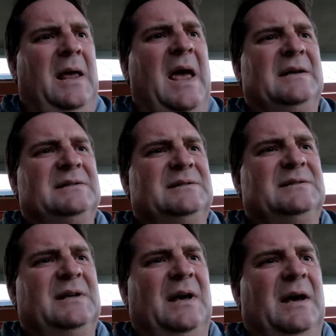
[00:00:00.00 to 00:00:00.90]

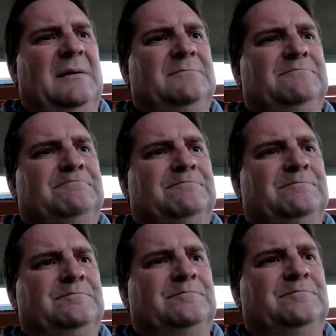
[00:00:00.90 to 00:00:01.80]
has
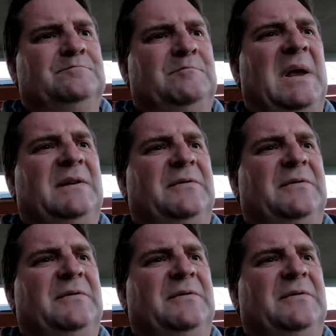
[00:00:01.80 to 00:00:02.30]
made